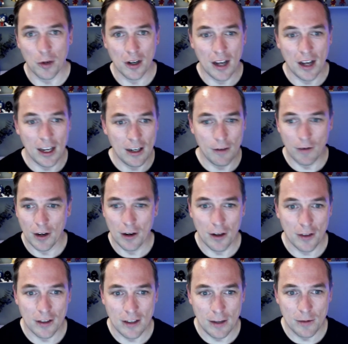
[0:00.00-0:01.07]
One night he figured out
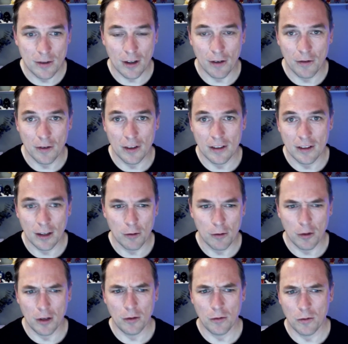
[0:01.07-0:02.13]
the team stuff. And it's like,
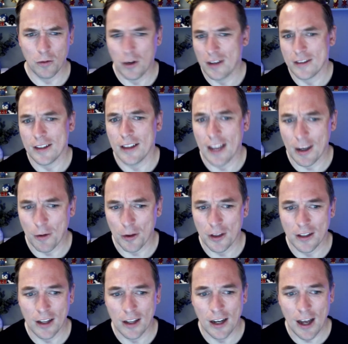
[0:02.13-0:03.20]
well, what is it like
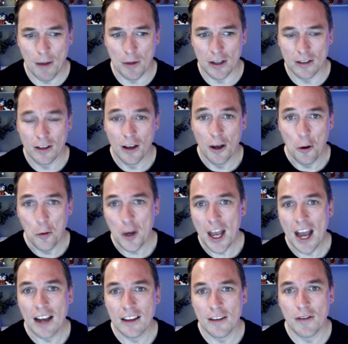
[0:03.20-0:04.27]
within Dynamics? We
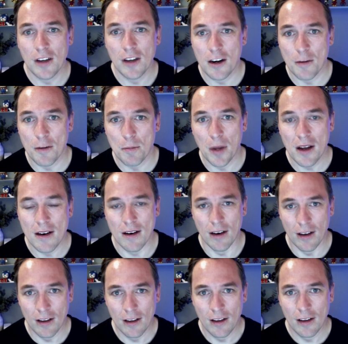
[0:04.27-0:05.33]
activated a button.
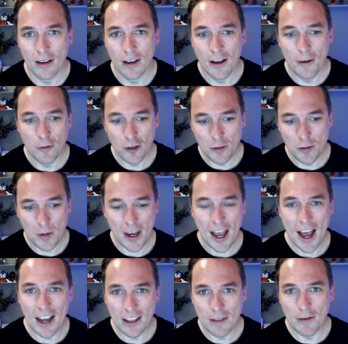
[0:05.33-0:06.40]
Just by
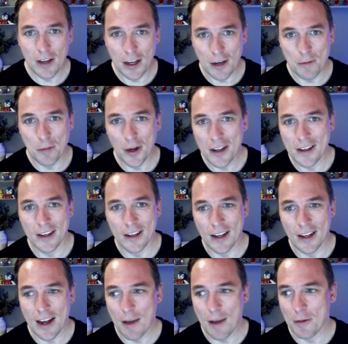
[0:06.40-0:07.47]
activating a button in
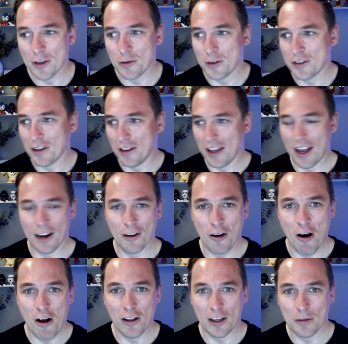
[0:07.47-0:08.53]
Dynamics, we suddenly had
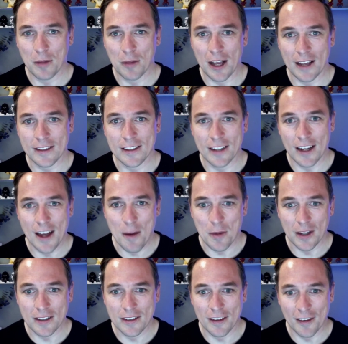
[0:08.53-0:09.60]
calling plans in
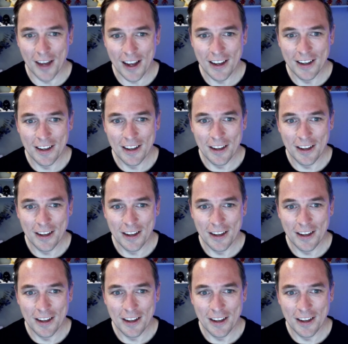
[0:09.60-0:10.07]
Dynamics, okay?